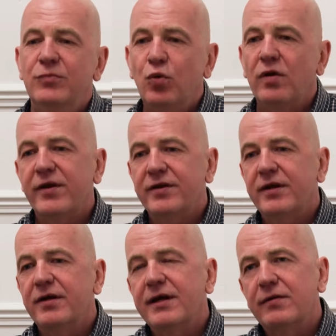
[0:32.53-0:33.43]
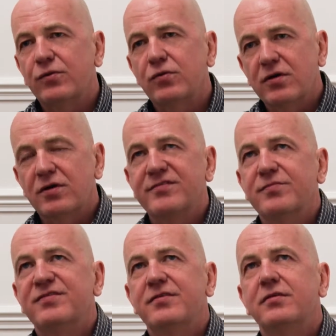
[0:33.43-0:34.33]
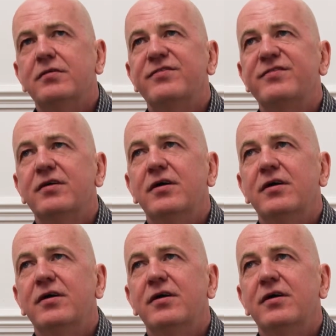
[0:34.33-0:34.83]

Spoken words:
what they did and how they organised themselves,